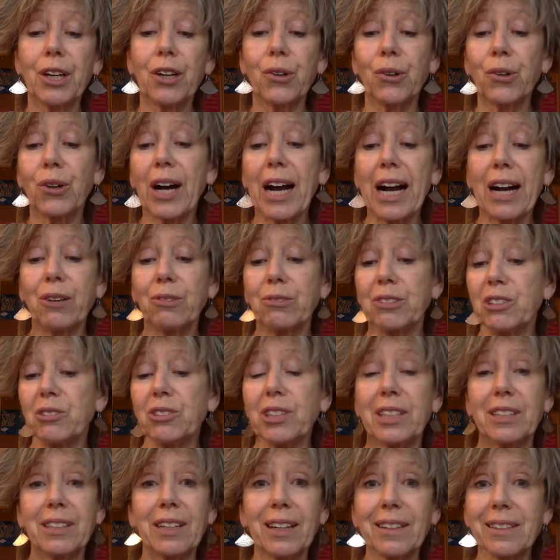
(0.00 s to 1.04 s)
or how you
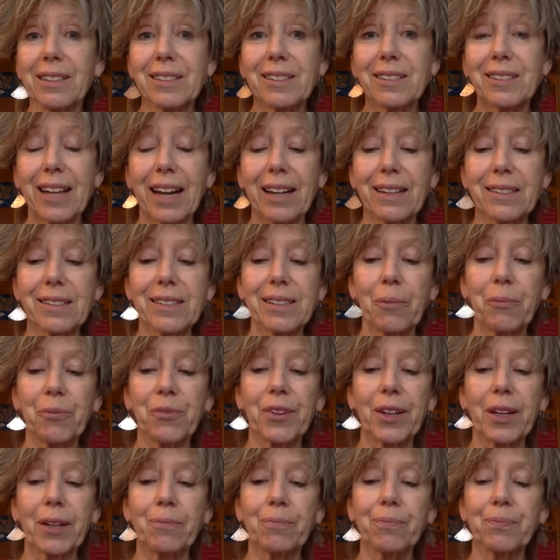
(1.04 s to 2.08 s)
didn't understand
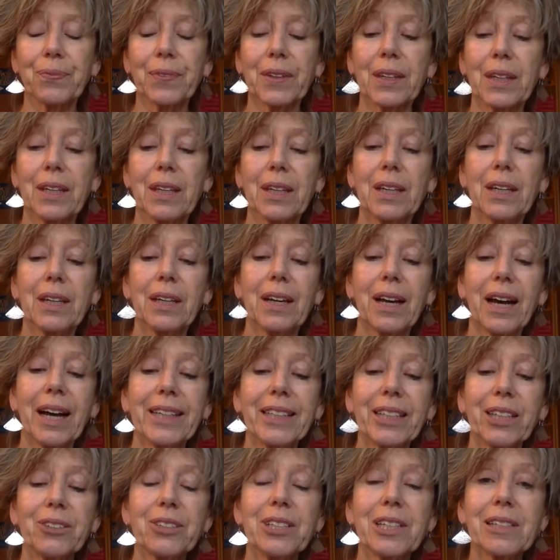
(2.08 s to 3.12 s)
something. I
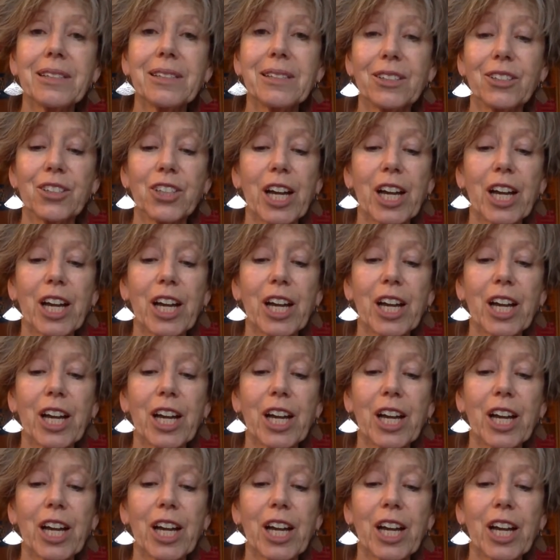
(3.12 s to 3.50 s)
noticed that